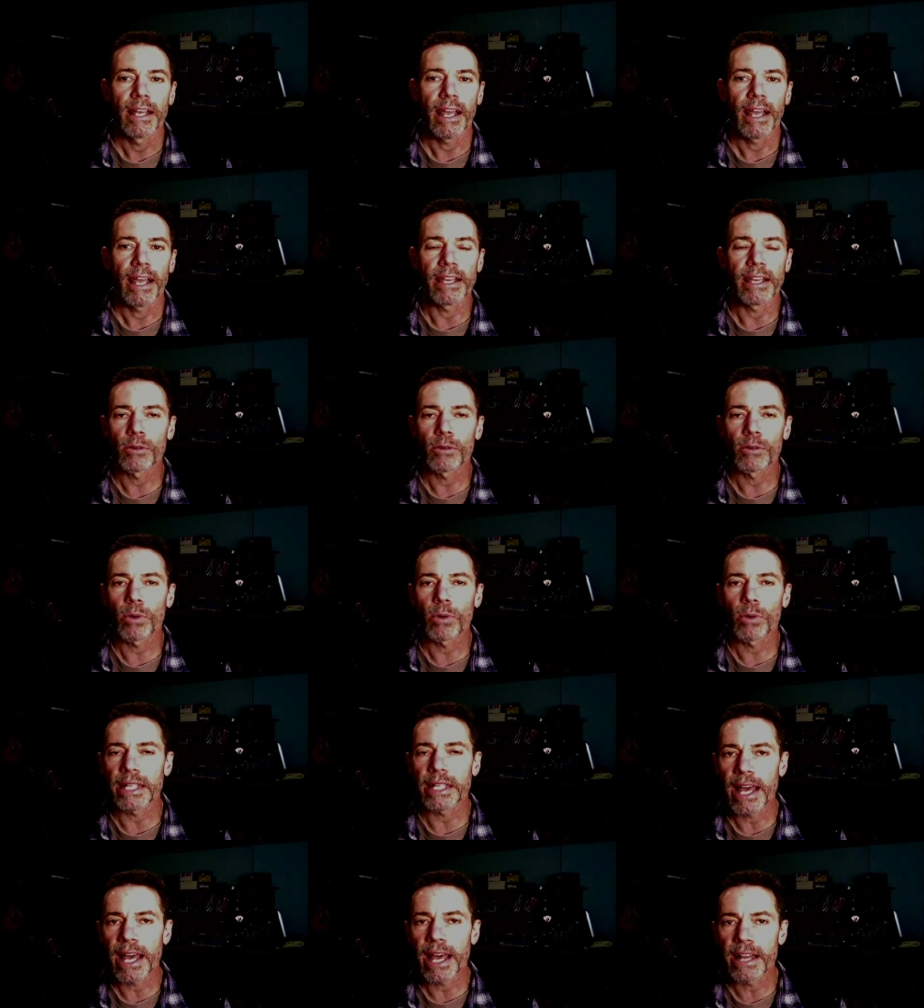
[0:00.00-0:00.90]
a
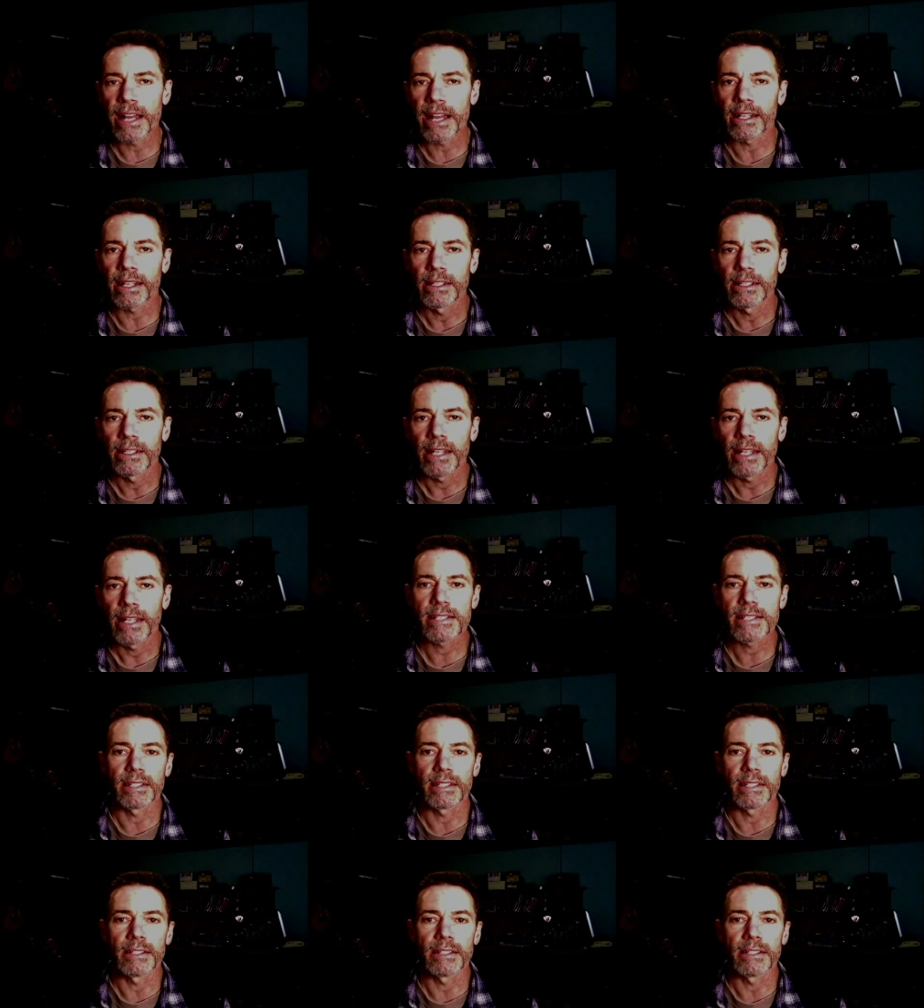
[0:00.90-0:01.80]
qualianic
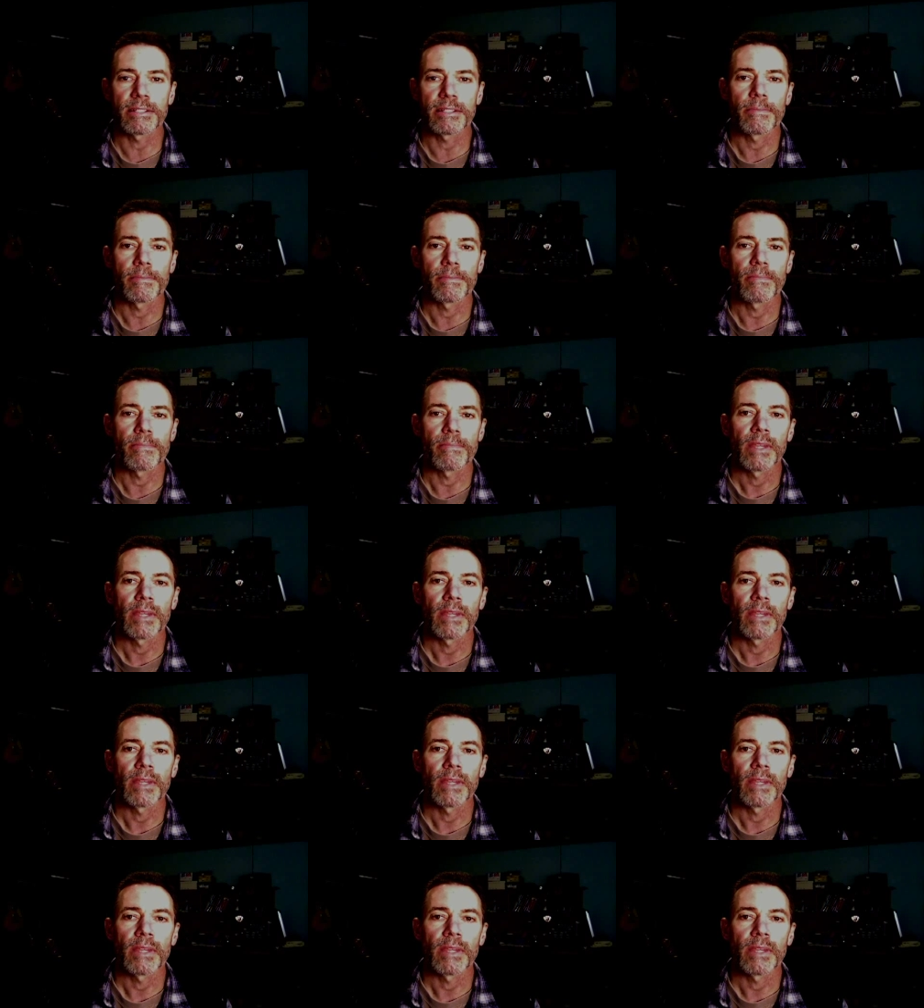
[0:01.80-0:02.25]
essence.